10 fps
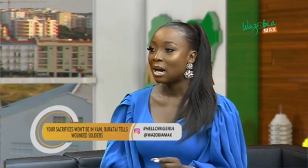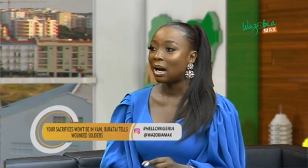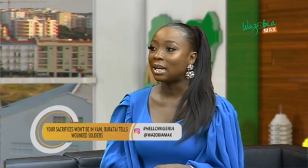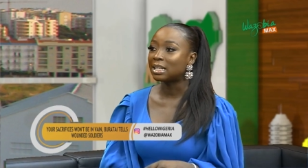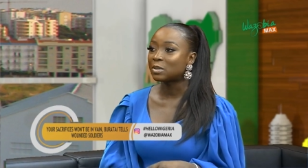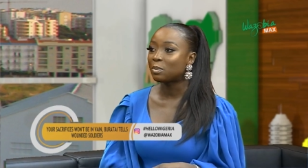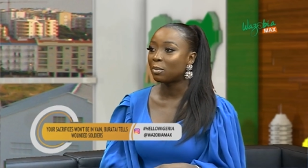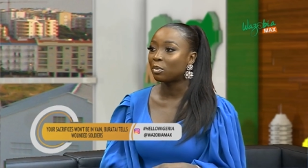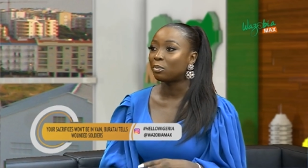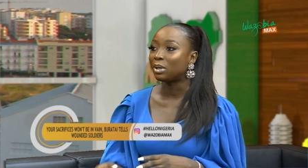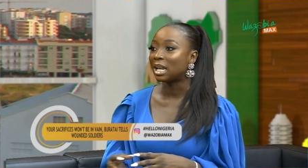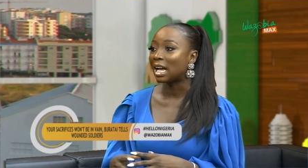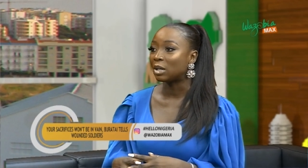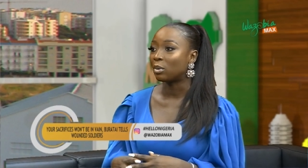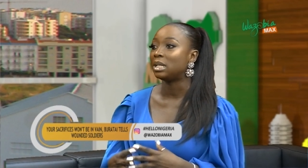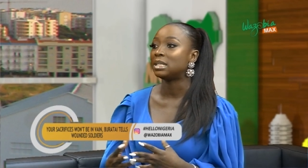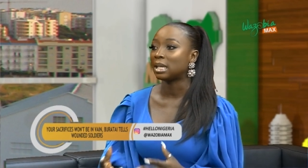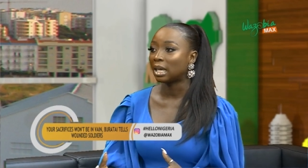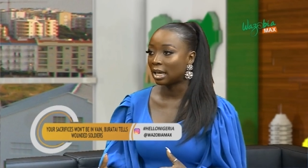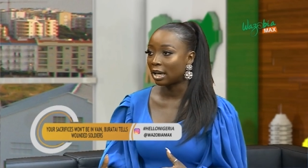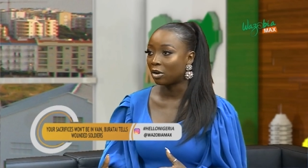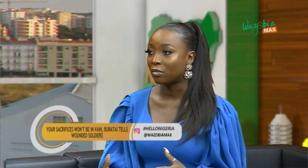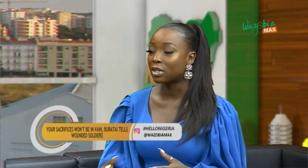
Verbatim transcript: Are these people being adequately taken care of?